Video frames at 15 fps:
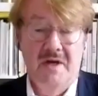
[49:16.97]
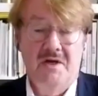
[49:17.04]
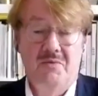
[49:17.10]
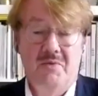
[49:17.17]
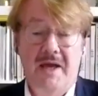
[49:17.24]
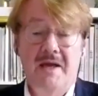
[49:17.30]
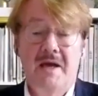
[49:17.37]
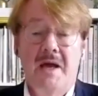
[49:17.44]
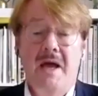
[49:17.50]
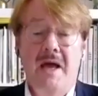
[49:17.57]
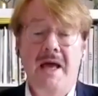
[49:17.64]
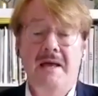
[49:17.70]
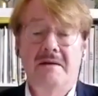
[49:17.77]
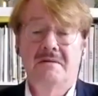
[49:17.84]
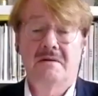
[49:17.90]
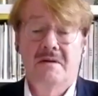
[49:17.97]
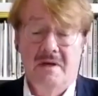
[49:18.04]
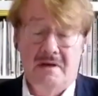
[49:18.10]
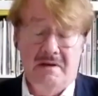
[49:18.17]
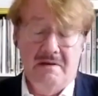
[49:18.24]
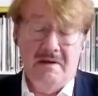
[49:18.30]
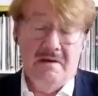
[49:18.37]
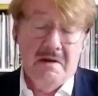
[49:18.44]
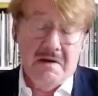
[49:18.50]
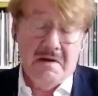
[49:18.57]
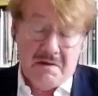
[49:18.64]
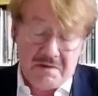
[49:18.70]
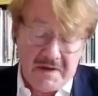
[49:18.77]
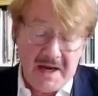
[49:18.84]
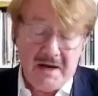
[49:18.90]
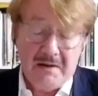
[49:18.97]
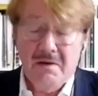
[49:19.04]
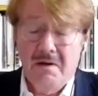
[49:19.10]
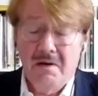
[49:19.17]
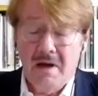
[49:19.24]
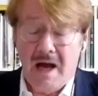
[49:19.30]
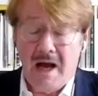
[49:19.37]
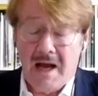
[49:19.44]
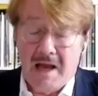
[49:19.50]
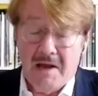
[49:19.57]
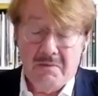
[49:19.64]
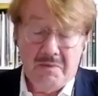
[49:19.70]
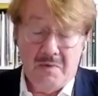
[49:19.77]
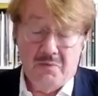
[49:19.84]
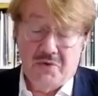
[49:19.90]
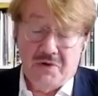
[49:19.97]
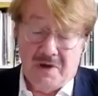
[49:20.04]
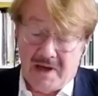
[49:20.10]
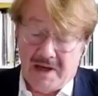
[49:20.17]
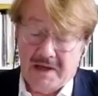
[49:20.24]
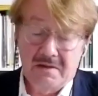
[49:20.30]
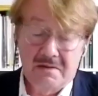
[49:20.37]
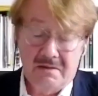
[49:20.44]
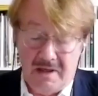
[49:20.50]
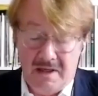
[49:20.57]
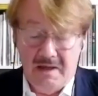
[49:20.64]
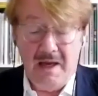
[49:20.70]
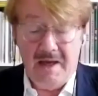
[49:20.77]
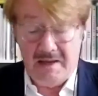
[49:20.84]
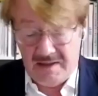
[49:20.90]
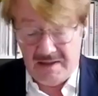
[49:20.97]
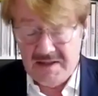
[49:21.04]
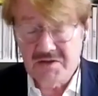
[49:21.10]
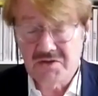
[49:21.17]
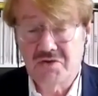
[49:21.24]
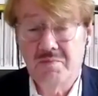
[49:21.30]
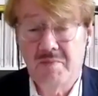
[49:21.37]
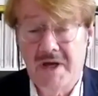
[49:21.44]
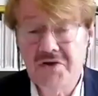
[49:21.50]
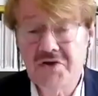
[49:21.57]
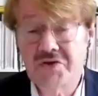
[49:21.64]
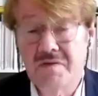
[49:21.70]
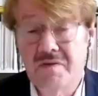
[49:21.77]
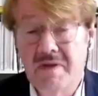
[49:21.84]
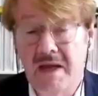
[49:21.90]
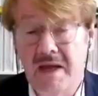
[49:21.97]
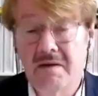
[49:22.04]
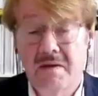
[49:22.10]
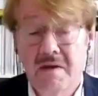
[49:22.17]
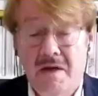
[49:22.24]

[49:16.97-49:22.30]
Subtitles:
Right. And I would like at least to mention that